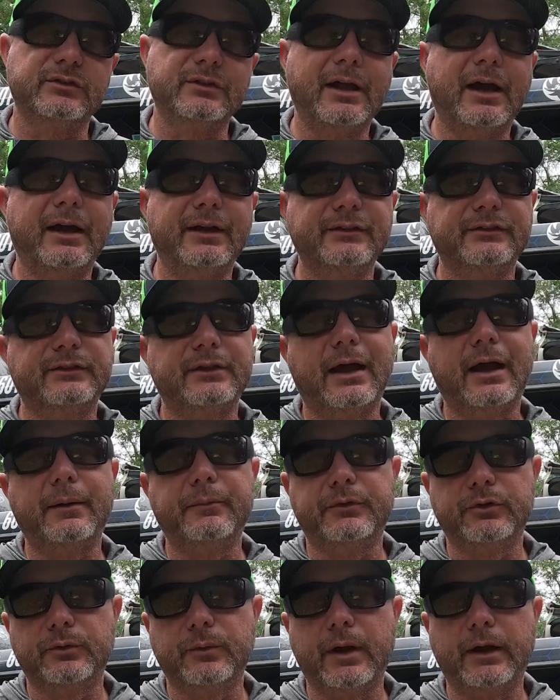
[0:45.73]

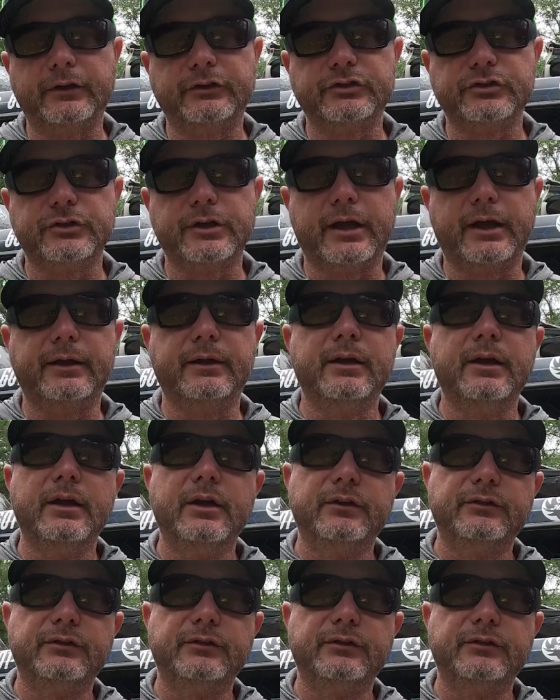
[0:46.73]
non-stop throughout your day.